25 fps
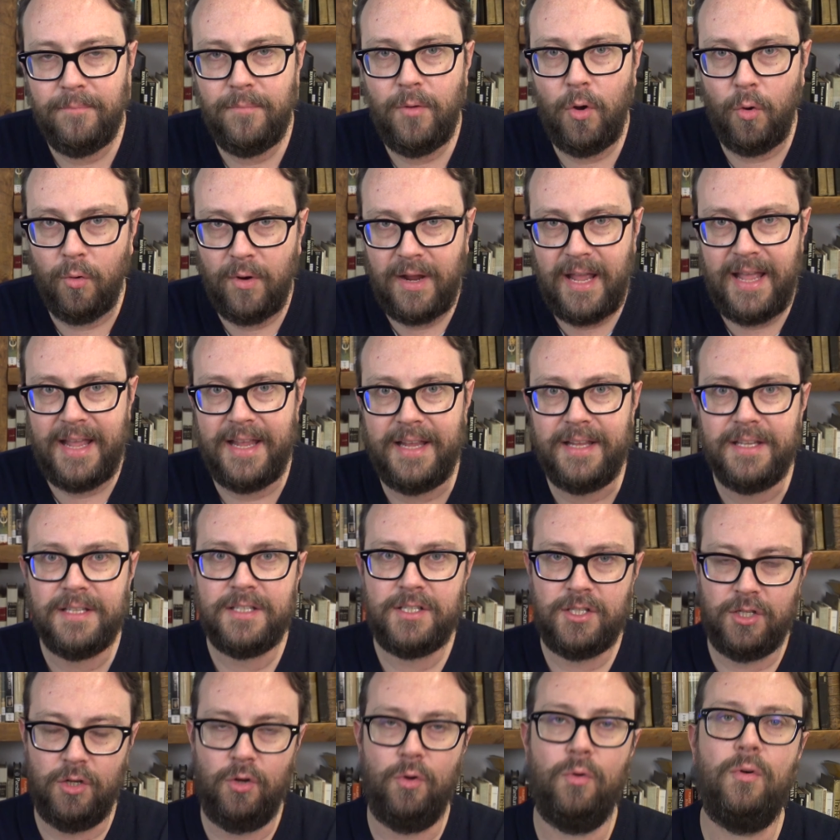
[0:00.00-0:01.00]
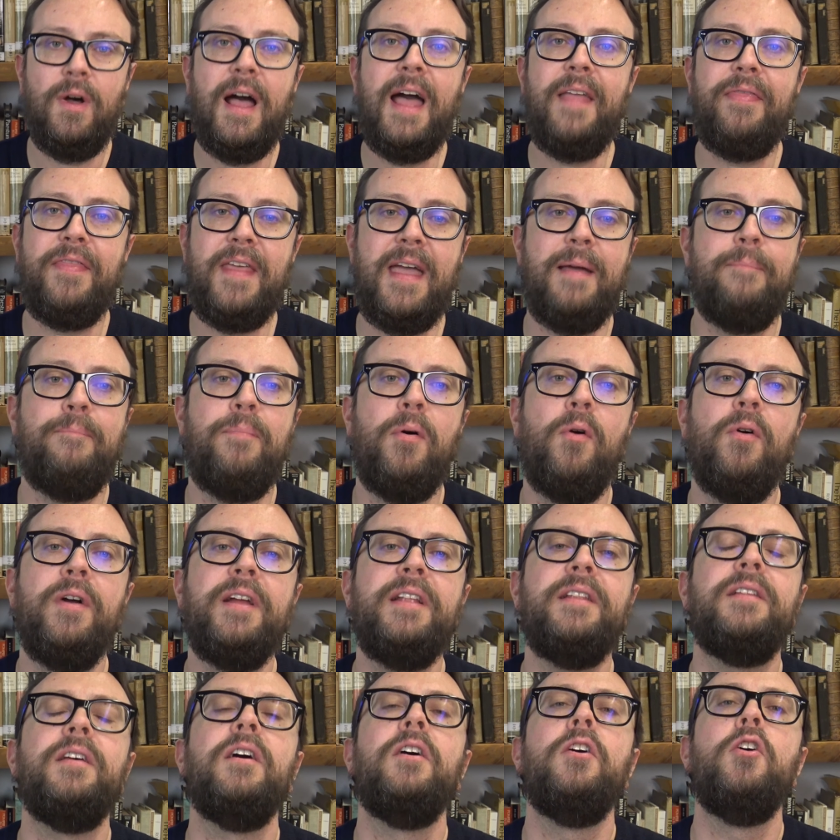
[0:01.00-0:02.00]
Okay, so at that
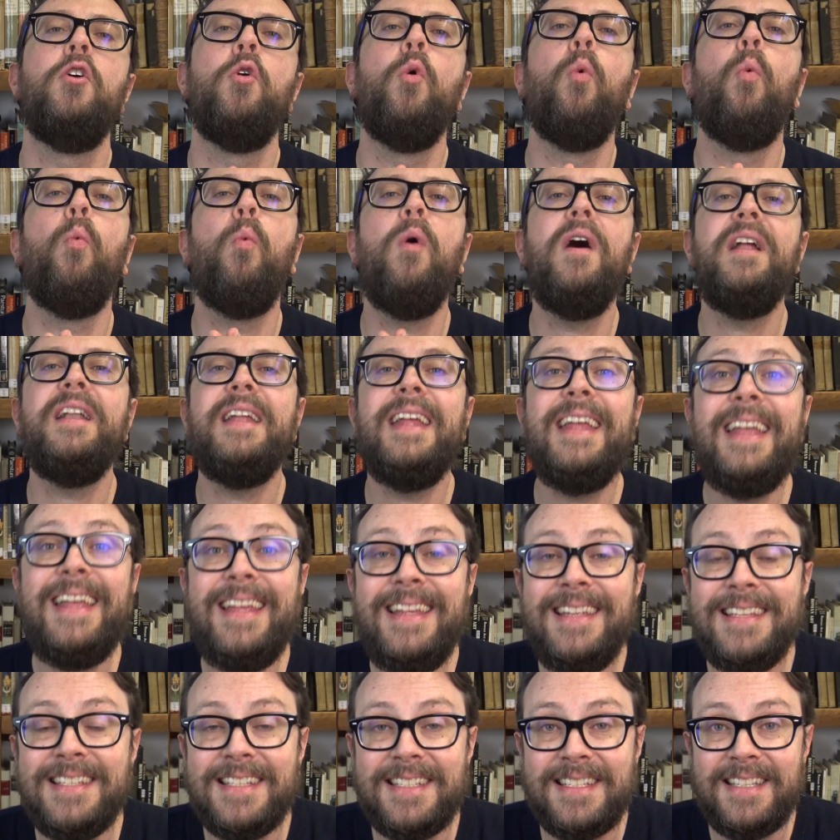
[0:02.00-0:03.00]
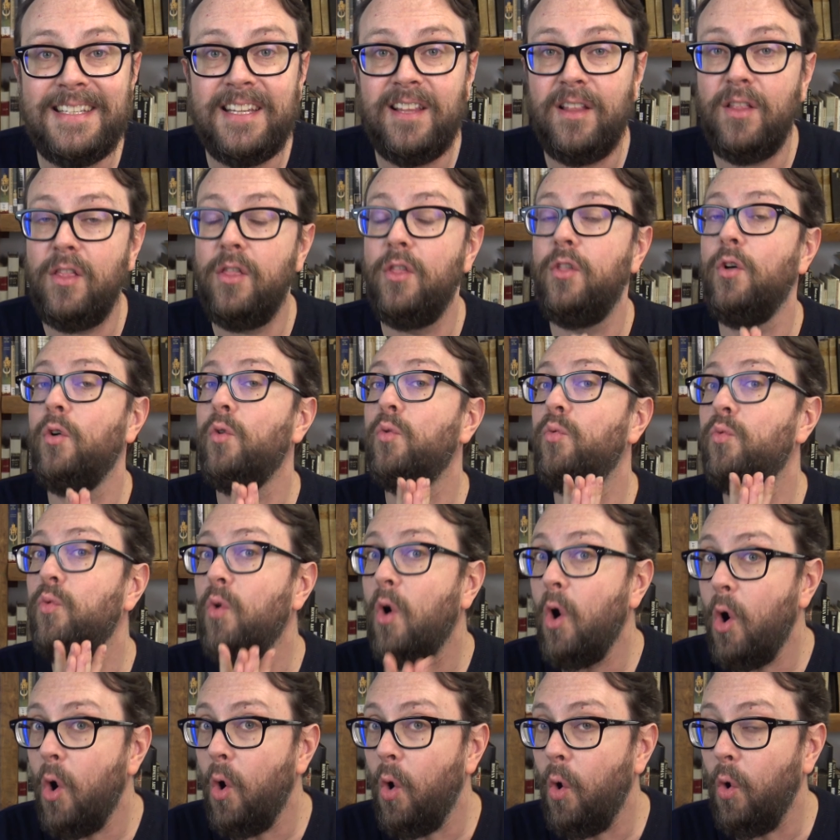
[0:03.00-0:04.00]
point, what is the
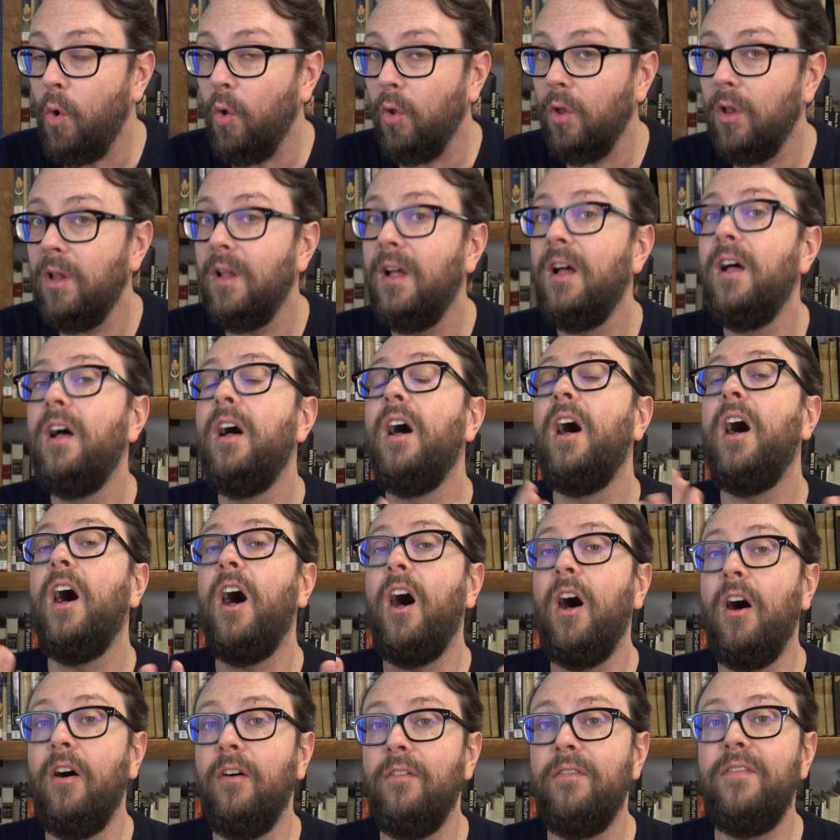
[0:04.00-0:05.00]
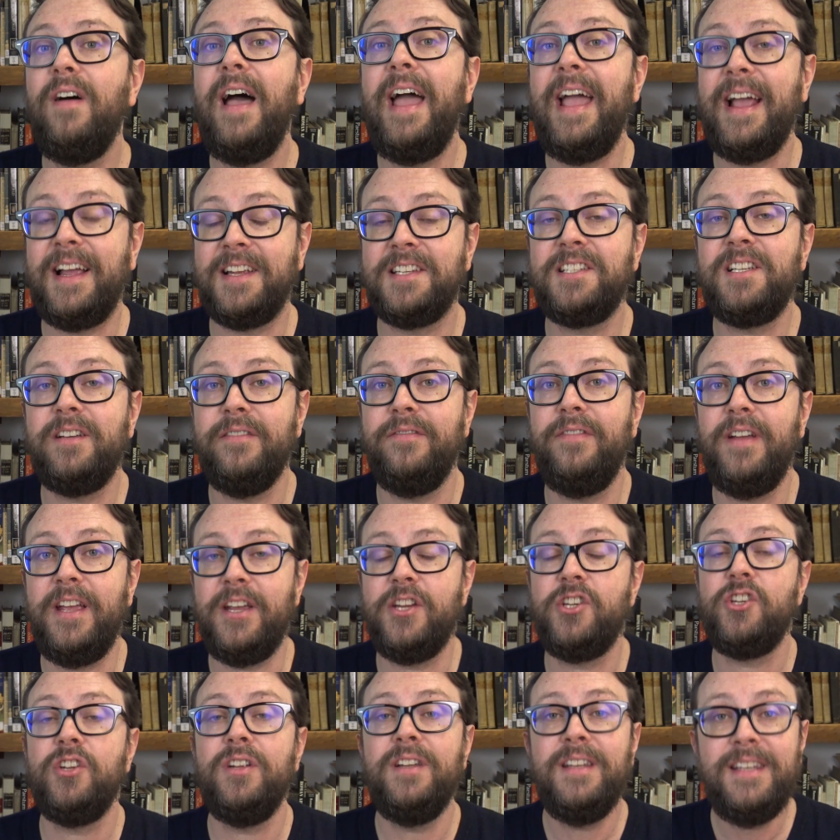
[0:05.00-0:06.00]
role of
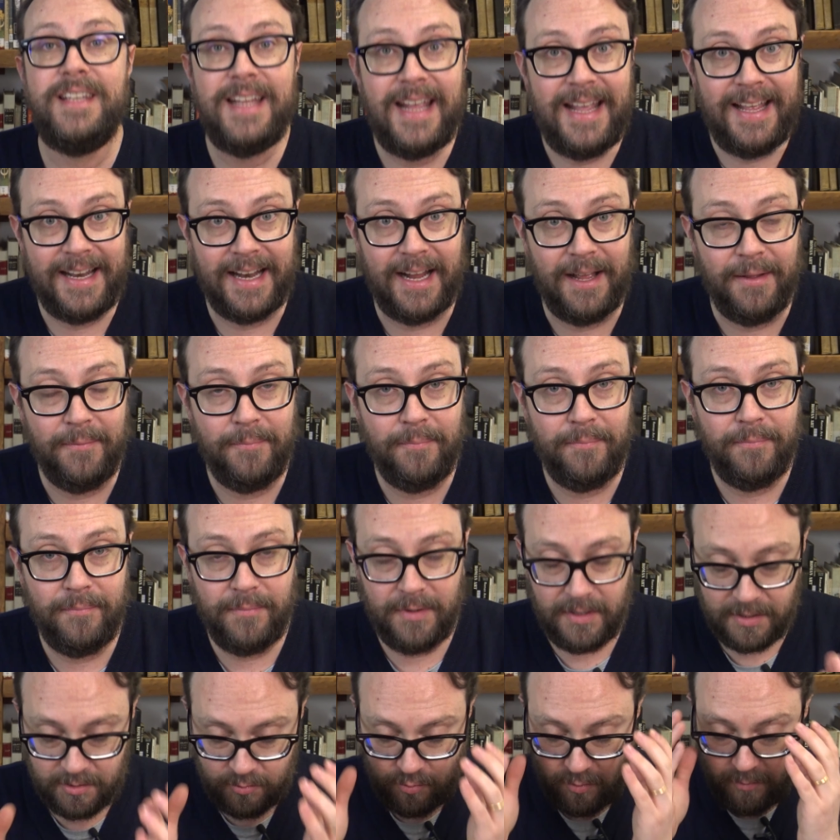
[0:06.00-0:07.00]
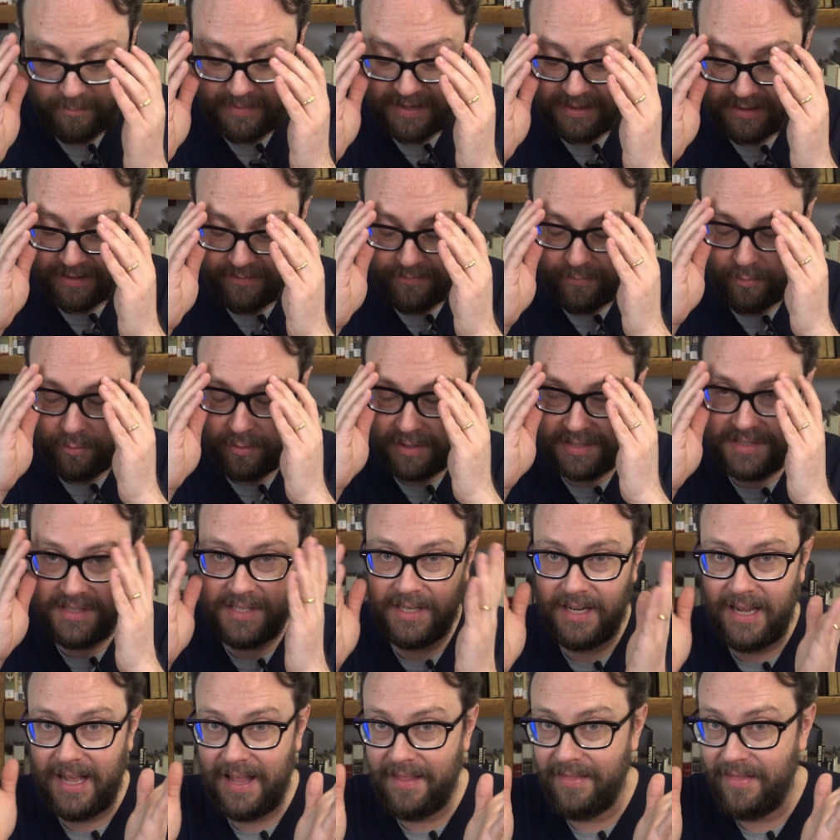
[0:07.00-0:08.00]
excavation data? Because we're mainly
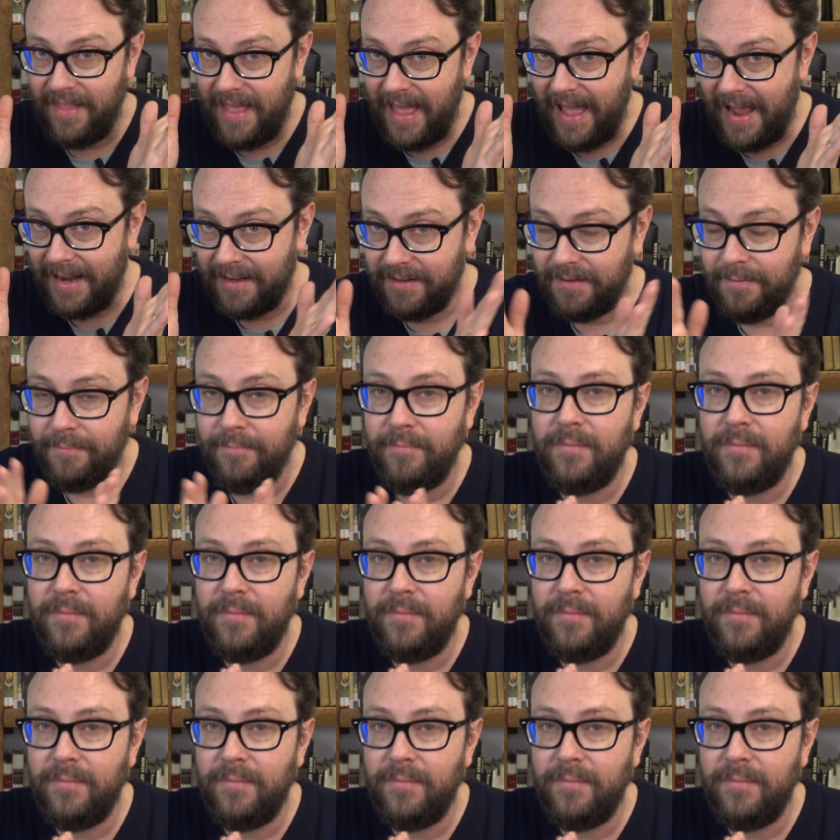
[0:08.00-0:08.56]
focusing on that.